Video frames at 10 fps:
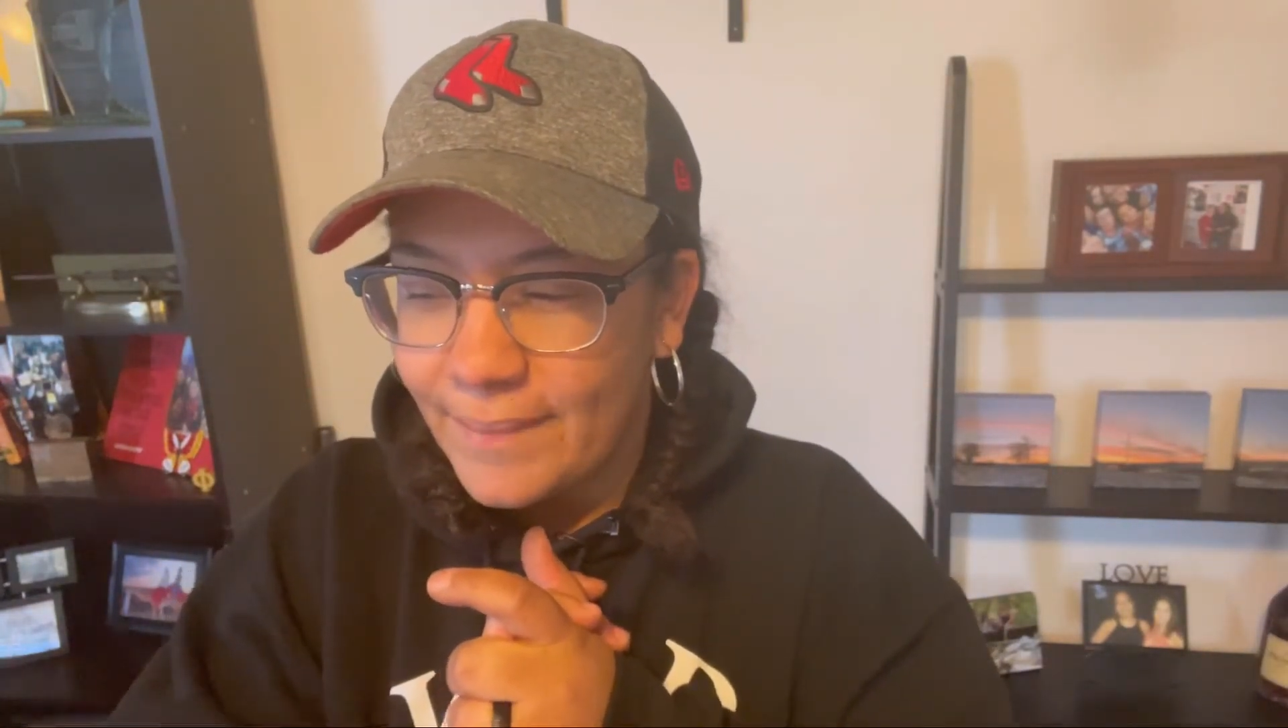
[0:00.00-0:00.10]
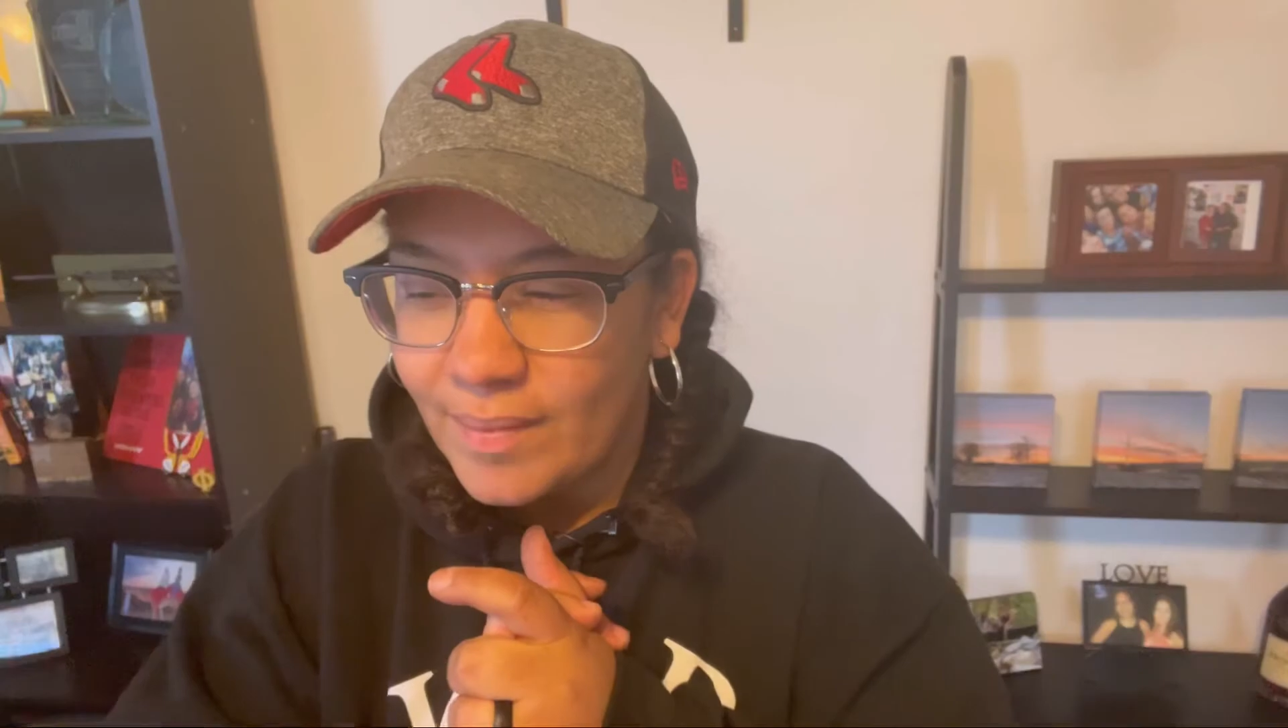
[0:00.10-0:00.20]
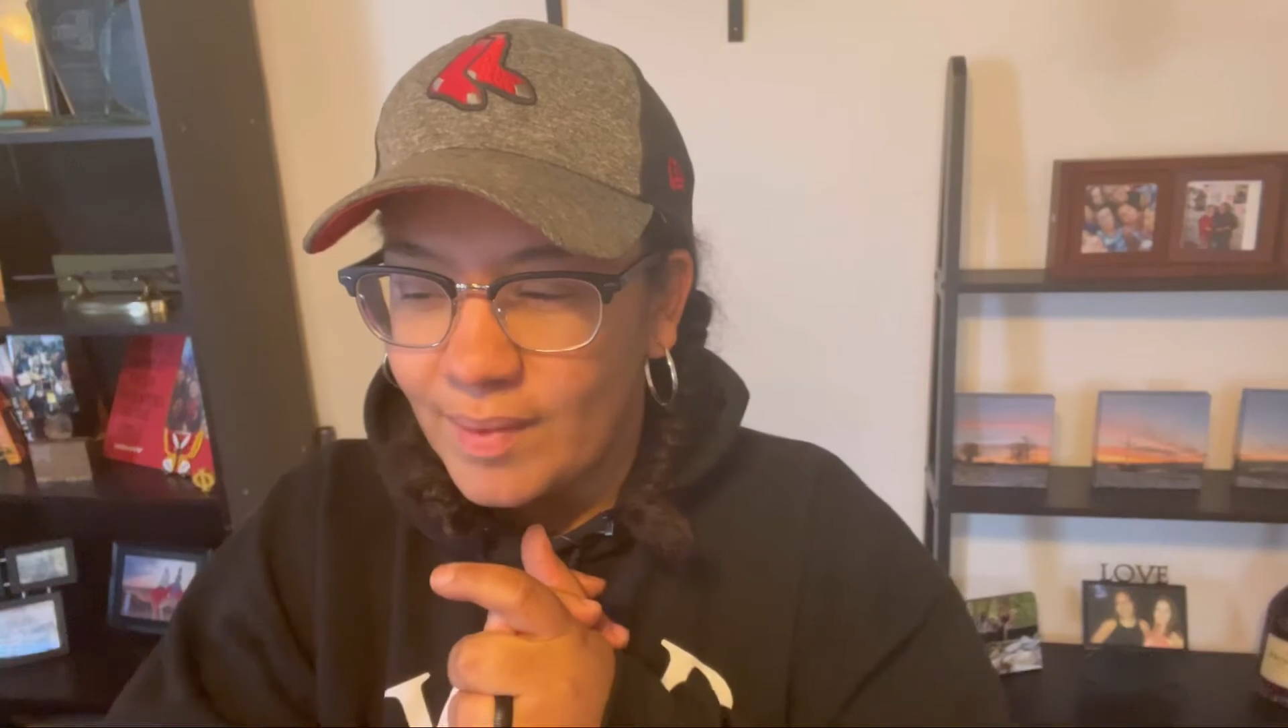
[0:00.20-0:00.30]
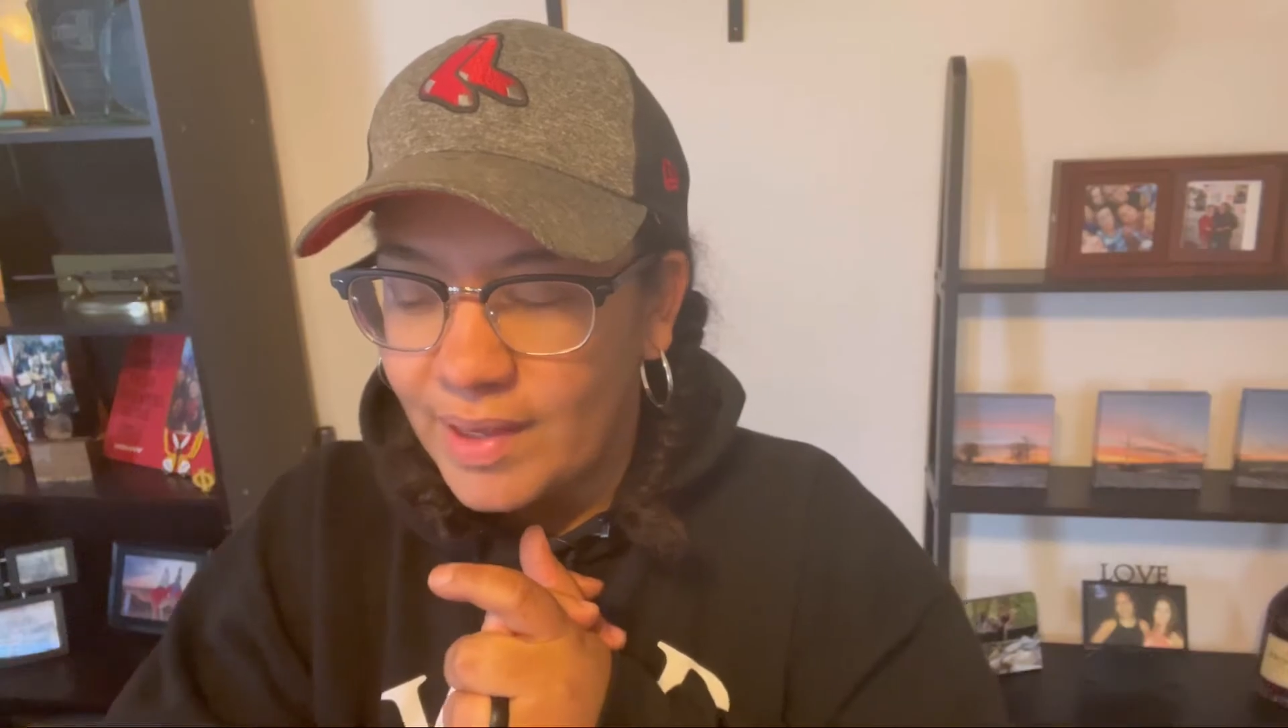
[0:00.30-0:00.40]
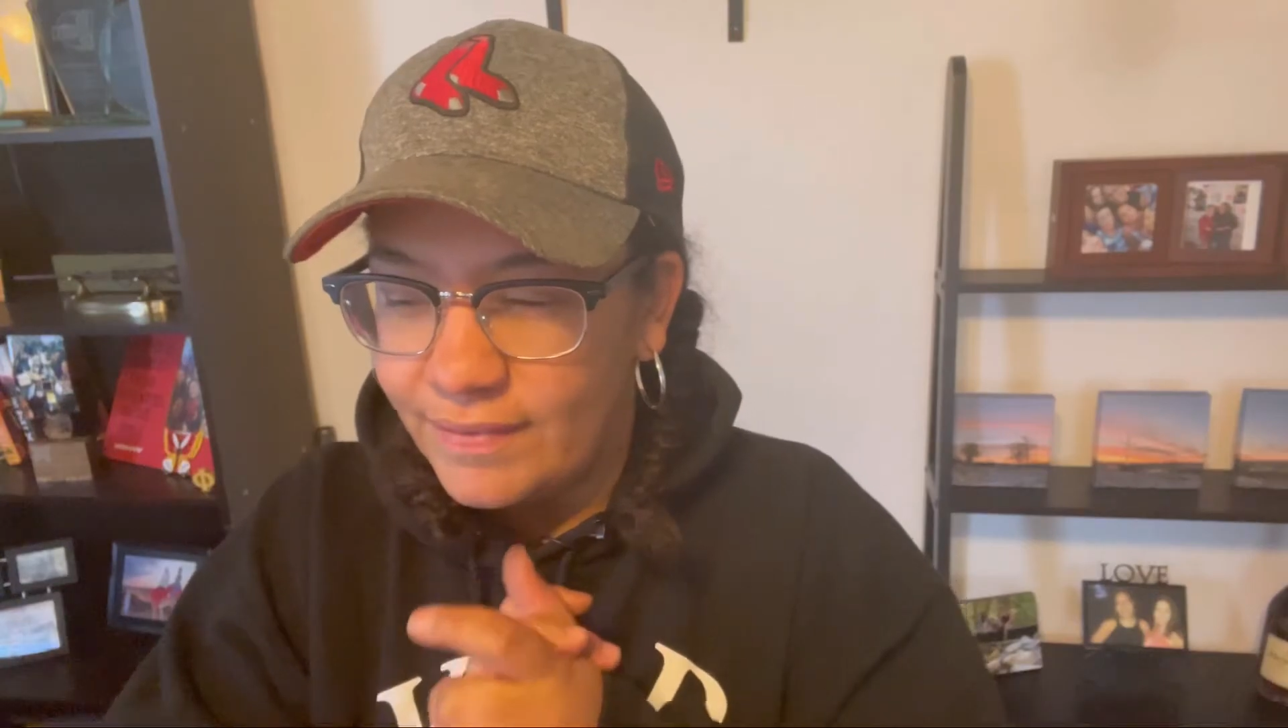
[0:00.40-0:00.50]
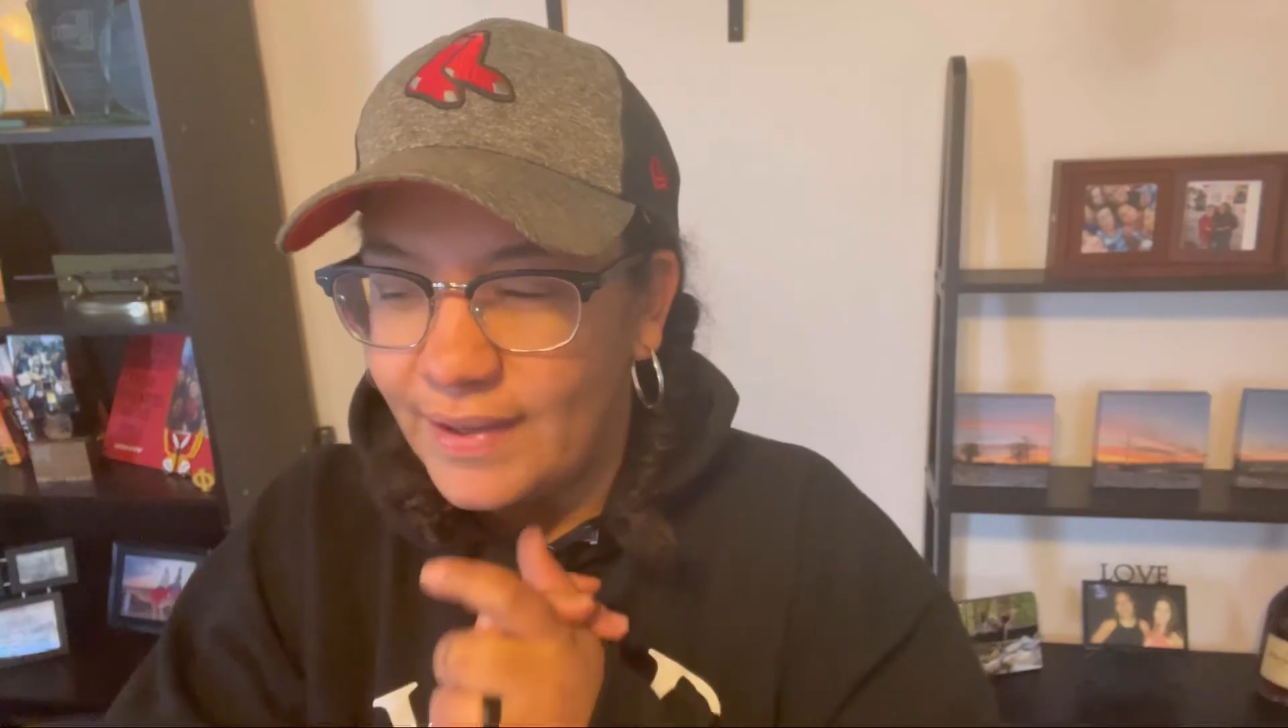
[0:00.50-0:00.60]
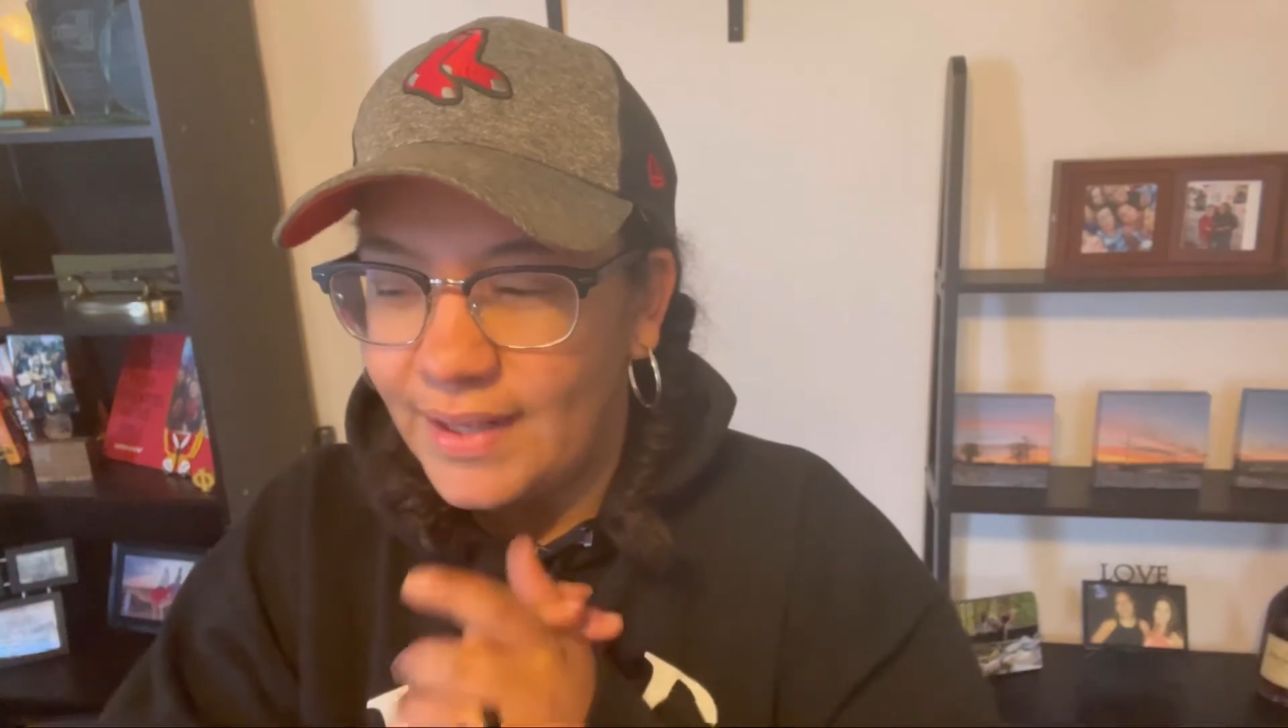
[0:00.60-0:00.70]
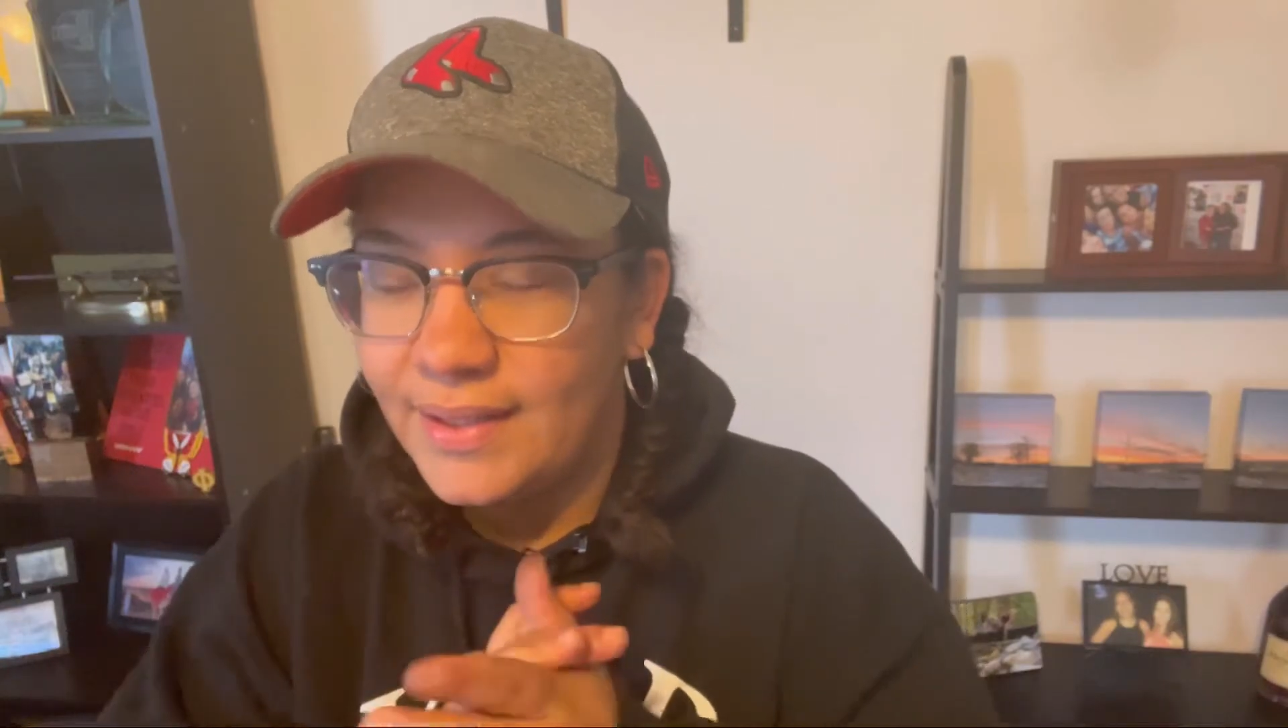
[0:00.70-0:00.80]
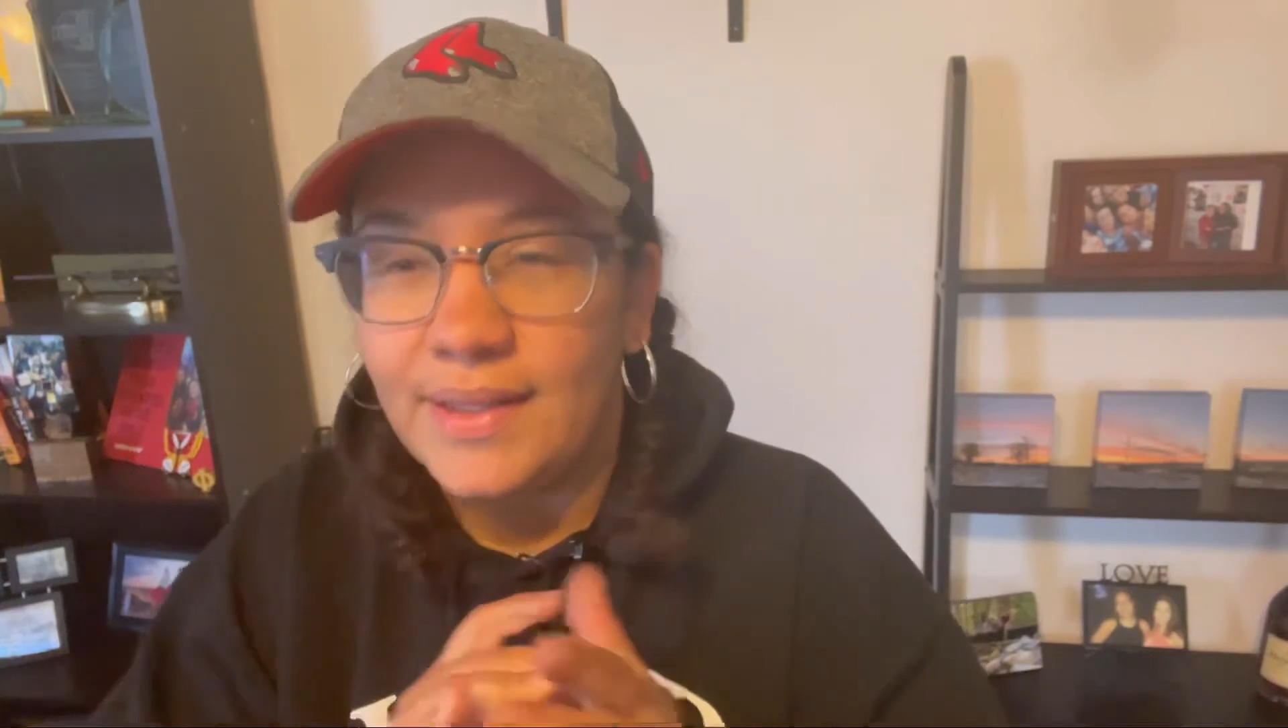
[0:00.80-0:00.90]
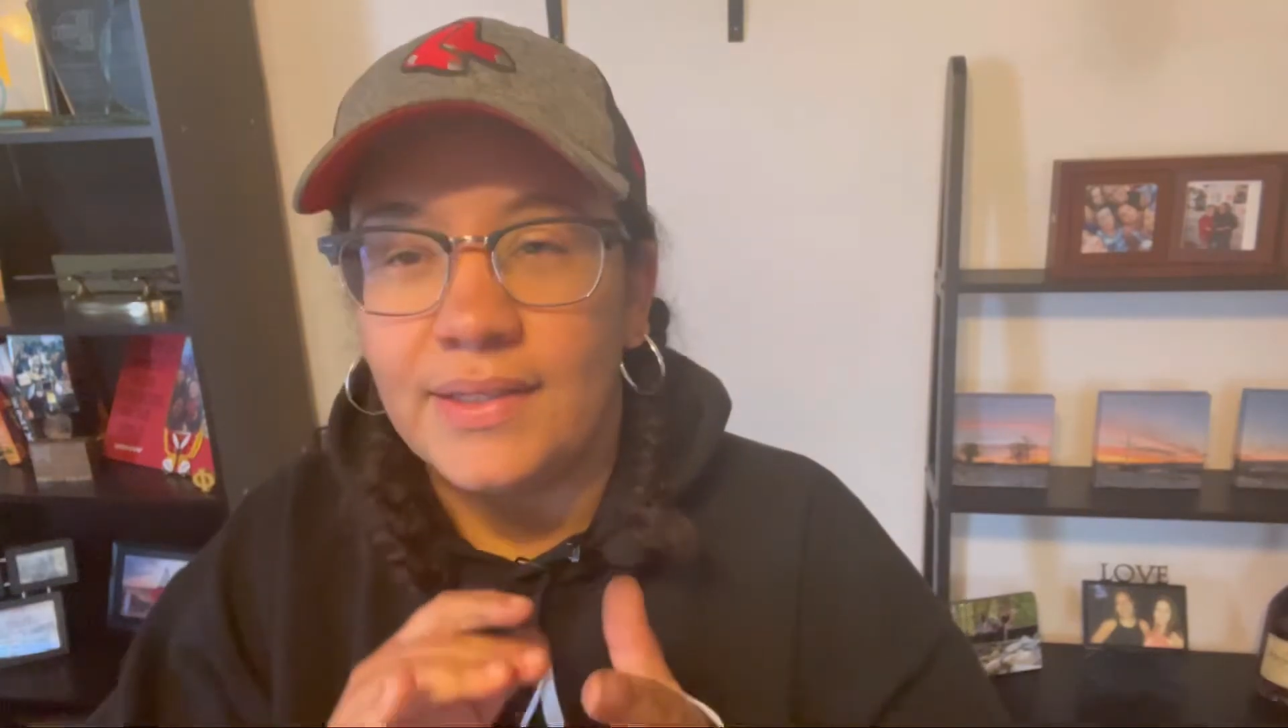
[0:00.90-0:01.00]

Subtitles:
if anything is